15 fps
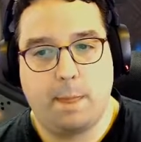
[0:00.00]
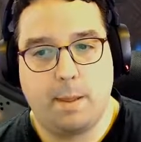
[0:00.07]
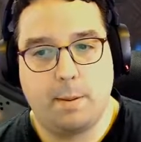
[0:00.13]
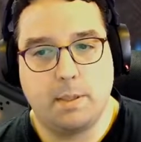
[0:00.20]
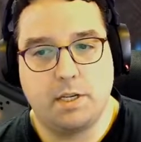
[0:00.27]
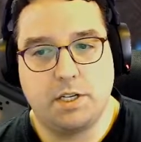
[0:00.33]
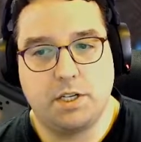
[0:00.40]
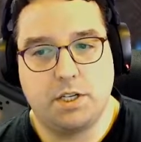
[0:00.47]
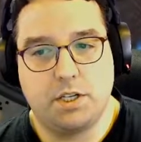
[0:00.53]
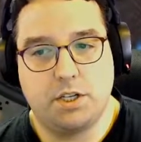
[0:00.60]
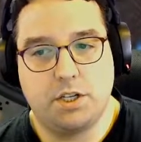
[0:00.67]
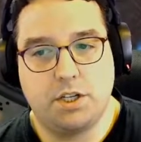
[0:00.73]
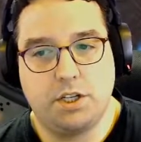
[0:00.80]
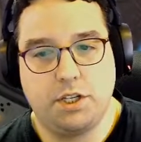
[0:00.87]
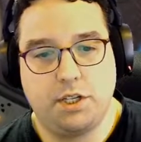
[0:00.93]

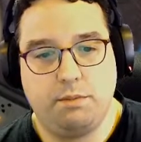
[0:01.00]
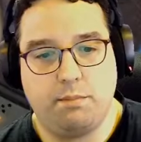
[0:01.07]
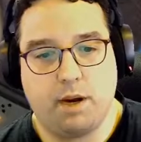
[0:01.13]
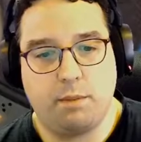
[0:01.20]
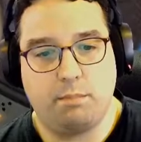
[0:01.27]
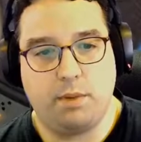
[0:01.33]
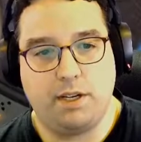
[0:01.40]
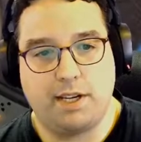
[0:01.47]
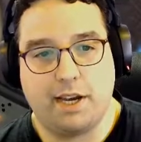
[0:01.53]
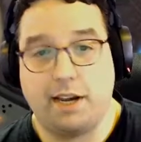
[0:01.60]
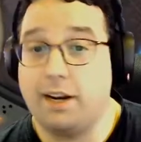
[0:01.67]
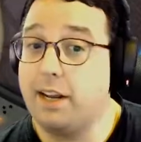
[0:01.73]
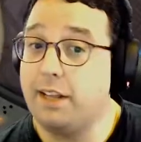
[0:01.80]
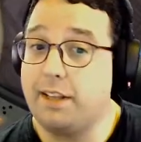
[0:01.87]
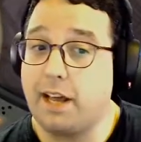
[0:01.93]
she might be dead,
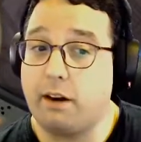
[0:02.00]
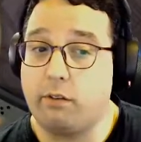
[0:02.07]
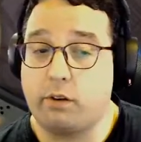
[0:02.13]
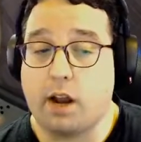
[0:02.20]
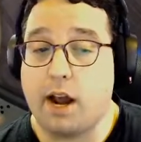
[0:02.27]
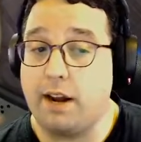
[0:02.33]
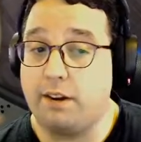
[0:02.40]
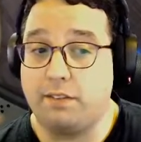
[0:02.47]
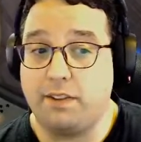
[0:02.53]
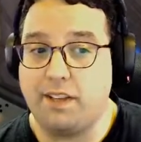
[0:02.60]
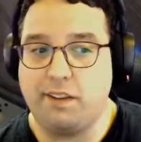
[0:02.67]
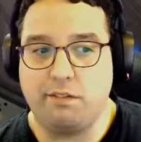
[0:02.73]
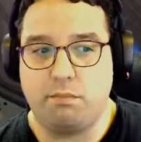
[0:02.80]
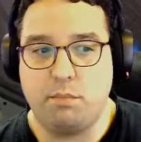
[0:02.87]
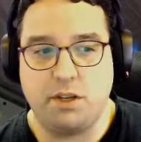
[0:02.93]
and that'll kind of
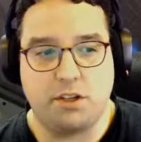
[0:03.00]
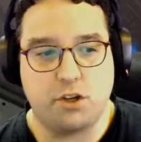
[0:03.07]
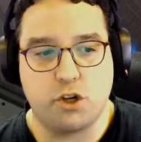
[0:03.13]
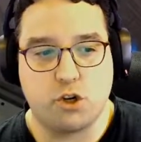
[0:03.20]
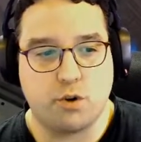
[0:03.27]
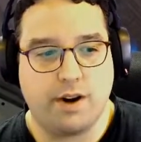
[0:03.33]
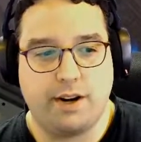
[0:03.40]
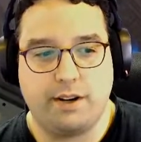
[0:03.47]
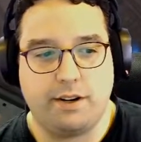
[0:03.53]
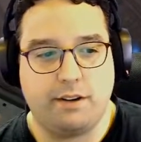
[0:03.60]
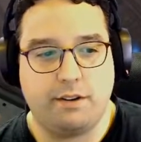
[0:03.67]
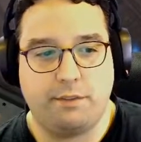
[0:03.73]
leave me stranded.